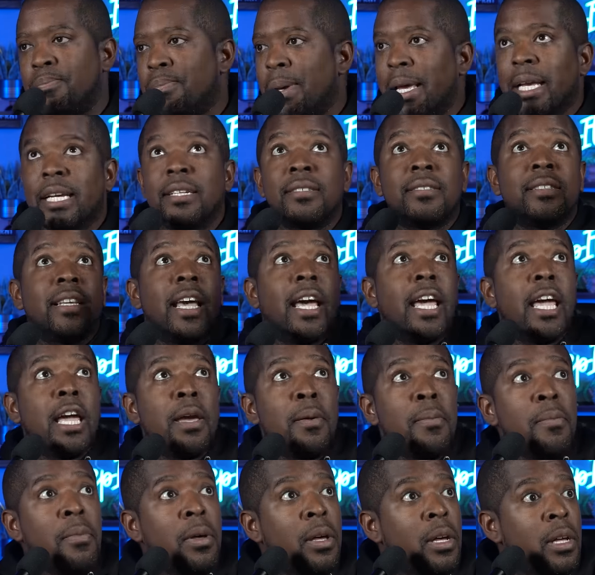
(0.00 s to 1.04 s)
Biggest
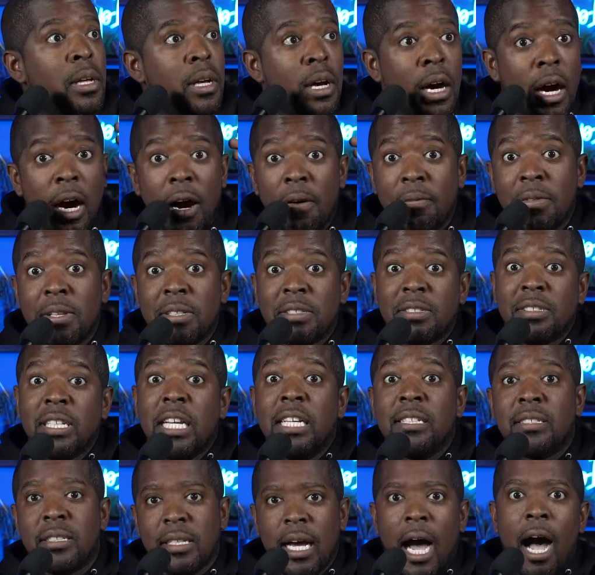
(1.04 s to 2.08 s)
game of the
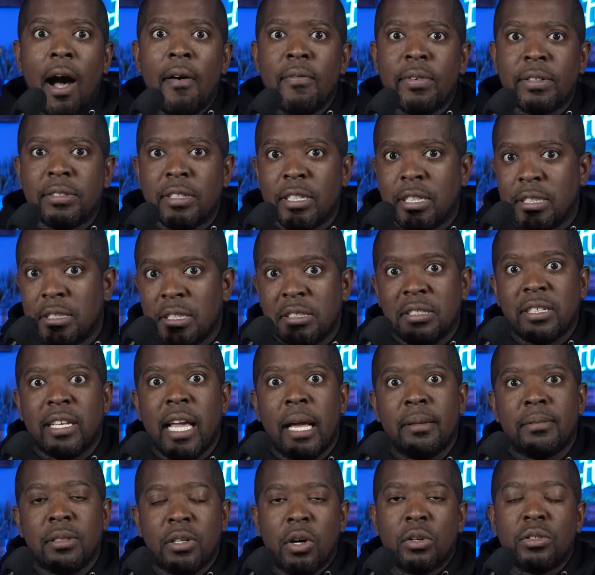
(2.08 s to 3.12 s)
season, obviously, because this is a
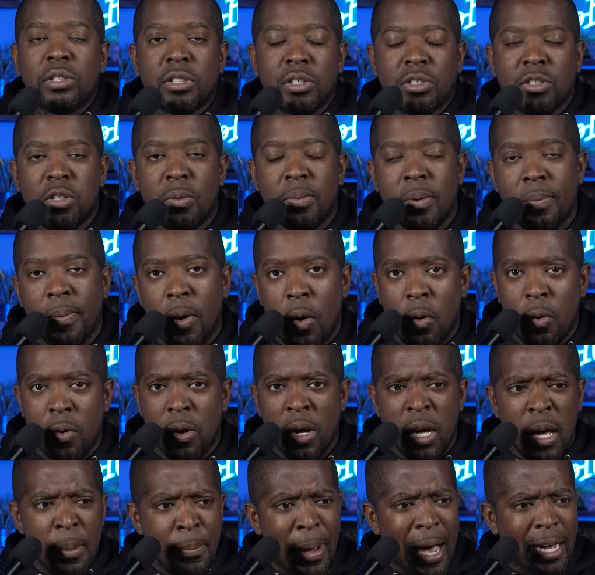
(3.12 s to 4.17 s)
game to go to the Super Bowl.
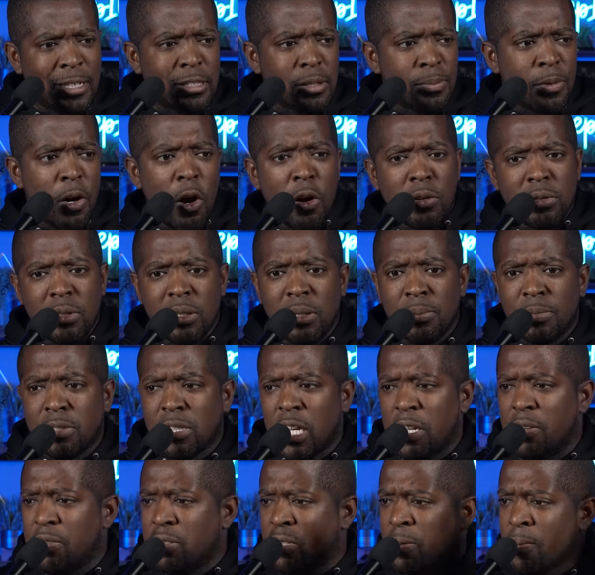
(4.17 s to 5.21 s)
Patrick Mahomes and them
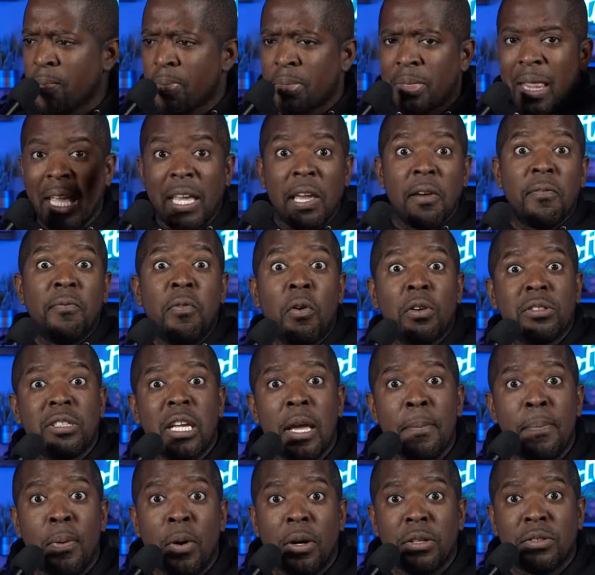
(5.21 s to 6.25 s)
Chiefs, they get
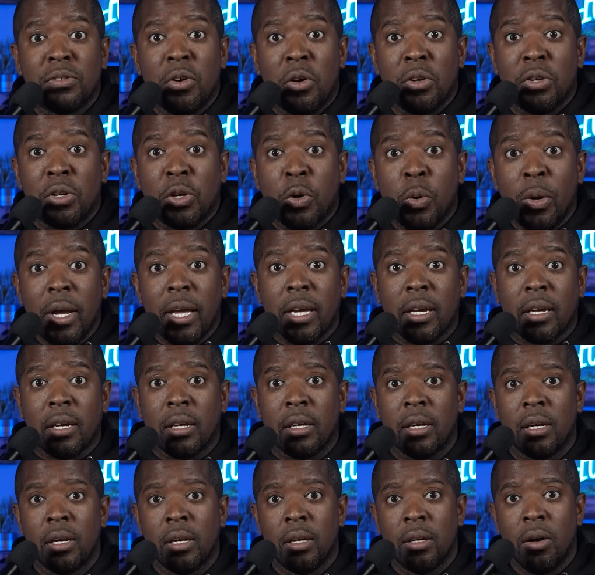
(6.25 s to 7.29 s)
fourteen points on you quick.
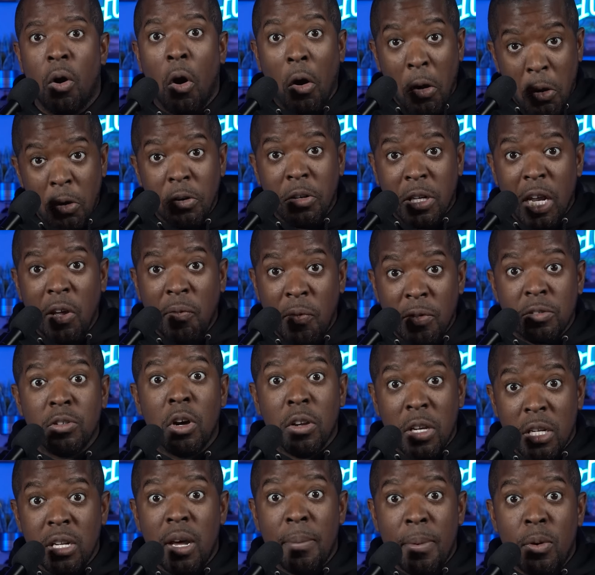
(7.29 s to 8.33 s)
On your defense,
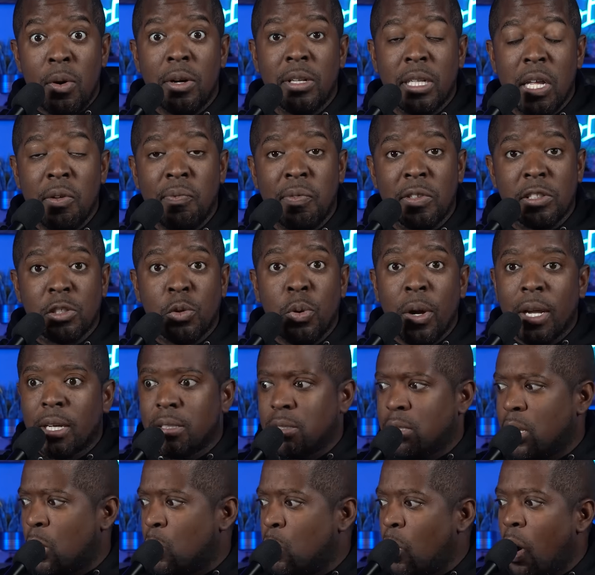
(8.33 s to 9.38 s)
on your number one defense quick.
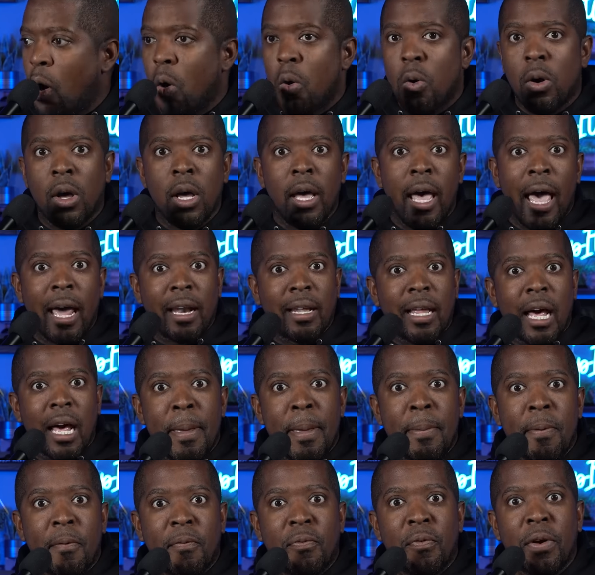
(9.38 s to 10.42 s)
It's like, whoa. Had
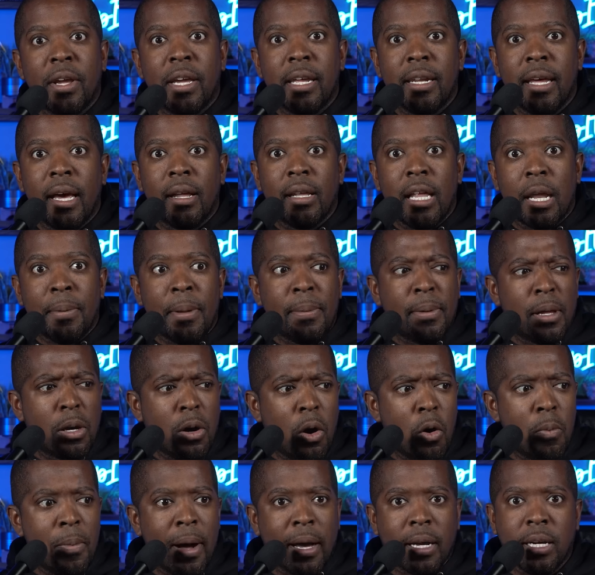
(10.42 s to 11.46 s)
people freaking out. A lot of people like,
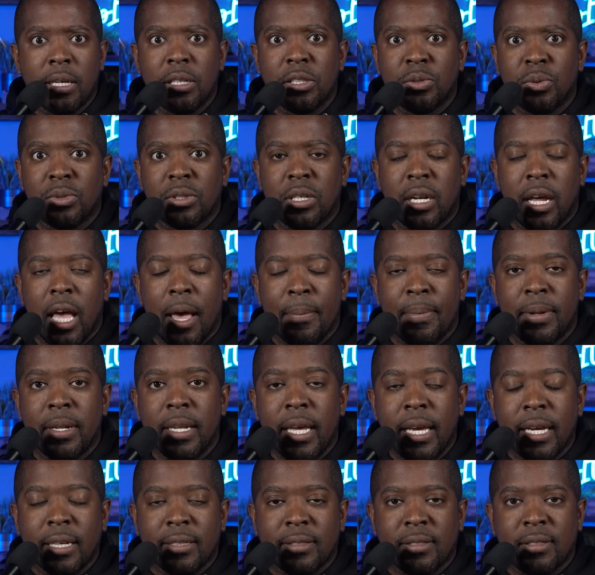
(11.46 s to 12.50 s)
oh, my goodness, what's going to happen
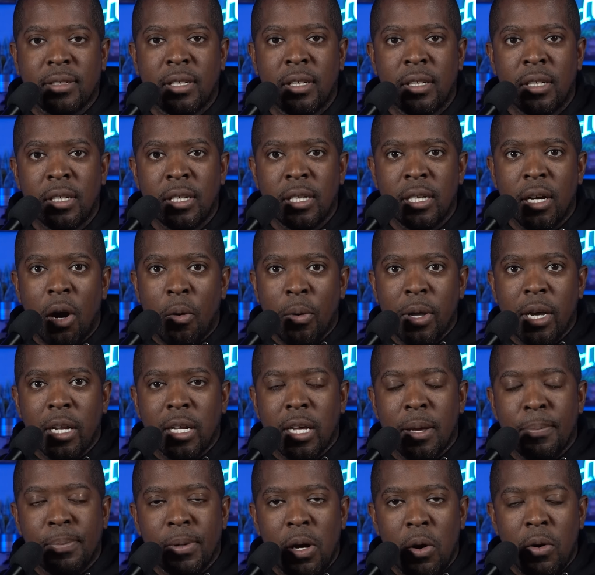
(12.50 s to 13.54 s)
next? Are we going
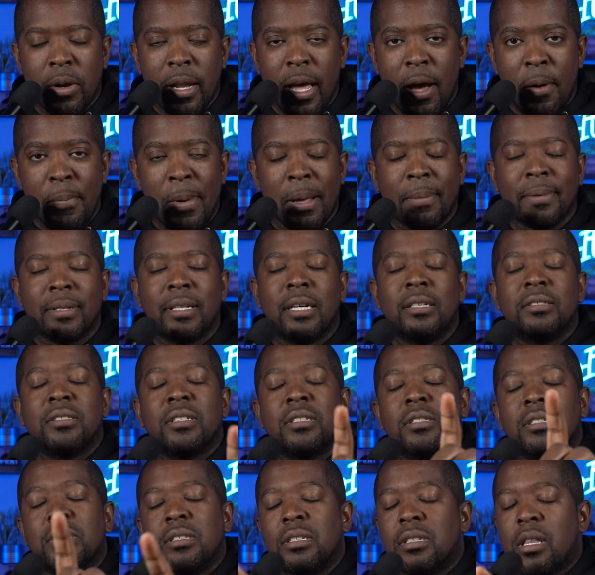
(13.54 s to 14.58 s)
to get blown out? Mike Macdonald
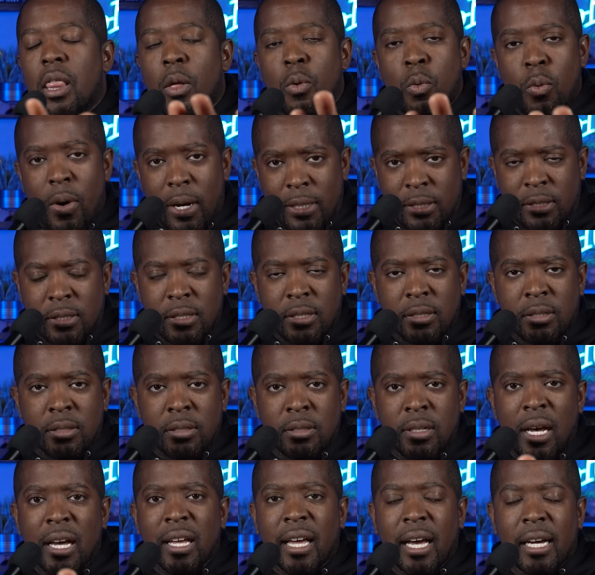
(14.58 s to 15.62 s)
said, no, no, no, watch
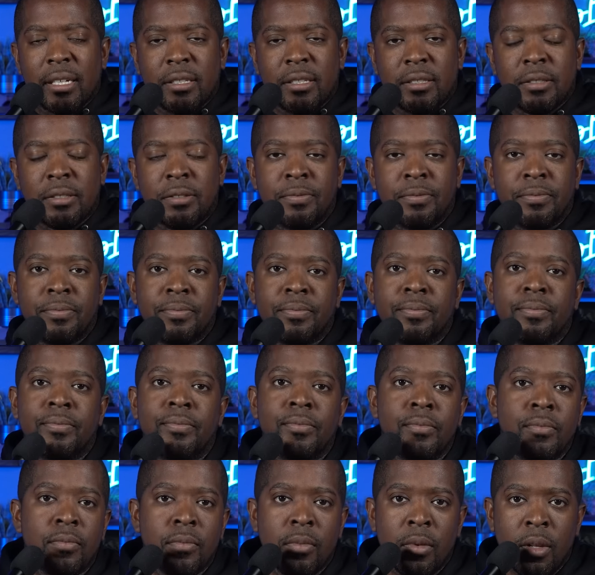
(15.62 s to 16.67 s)
this. I got you.
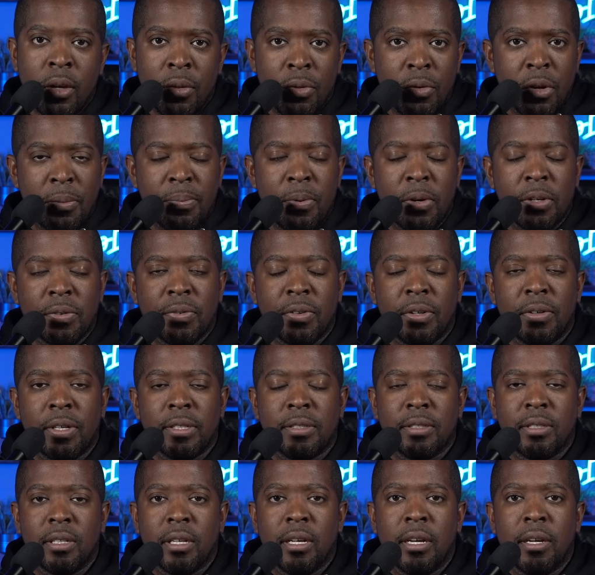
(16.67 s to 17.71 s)
Three points for the
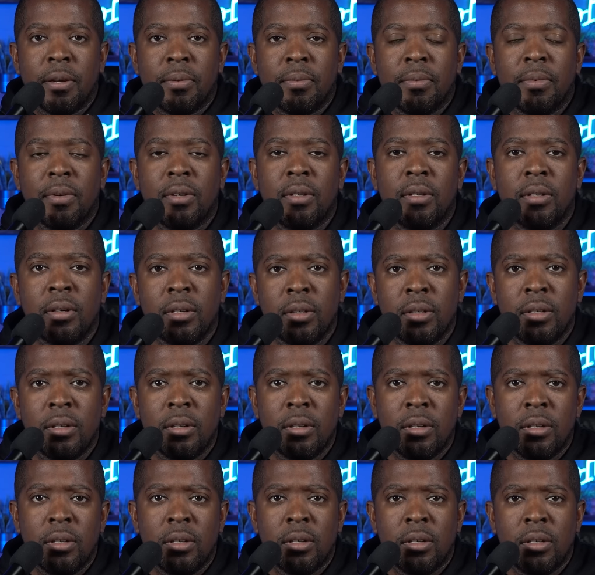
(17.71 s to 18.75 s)
rest of the game.
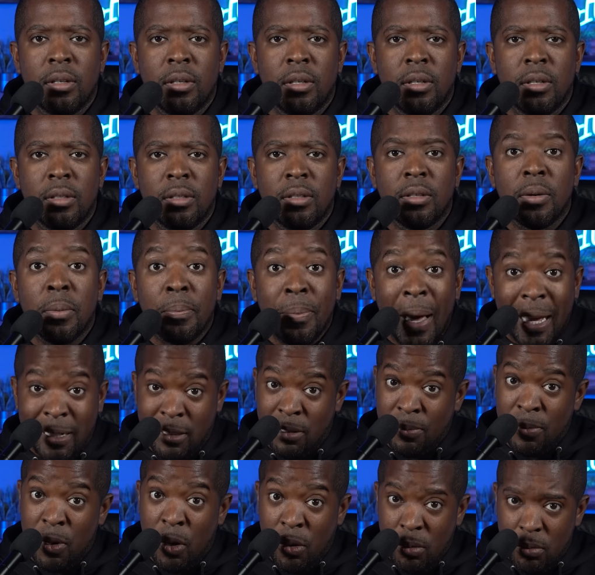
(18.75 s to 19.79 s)
To
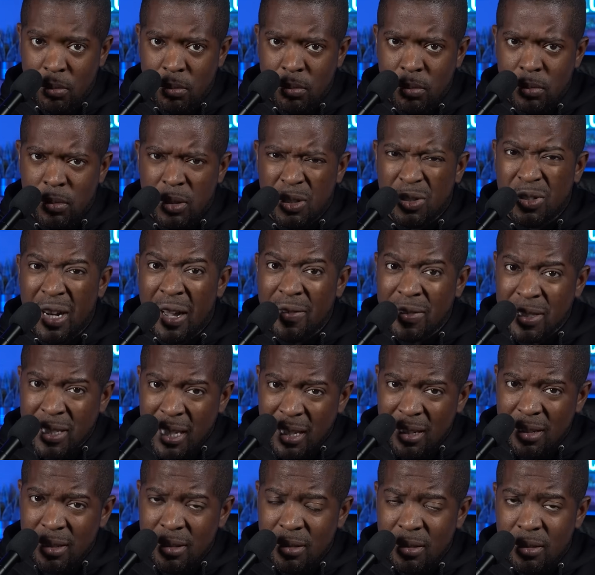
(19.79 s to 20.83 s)
Patrick Mahomes, Travis
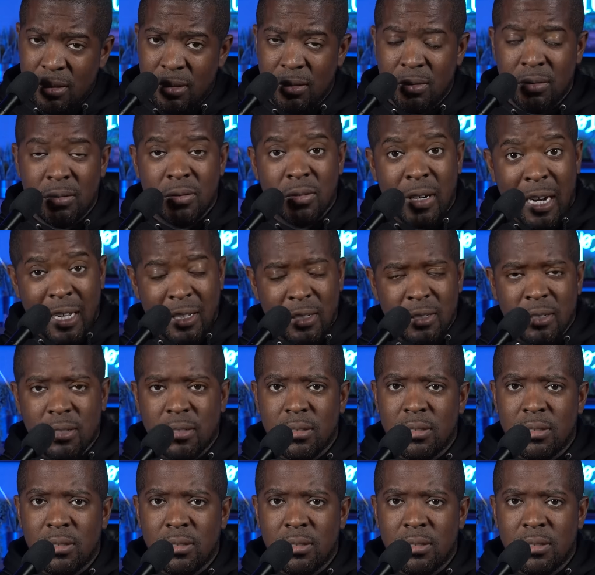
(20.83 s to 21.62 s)
Kelce, right?